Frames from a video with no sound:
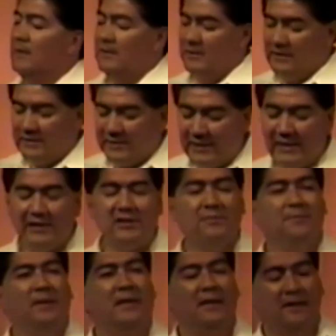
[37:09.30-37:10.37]
to teach
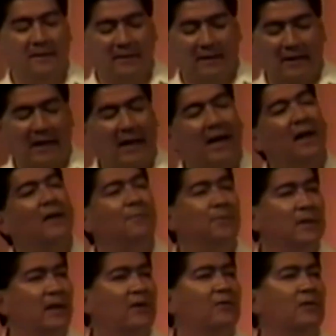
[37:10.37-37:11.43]
me how to
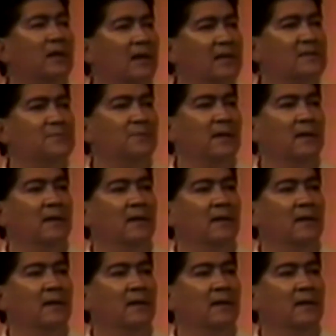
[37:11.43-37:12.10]
be a good husband.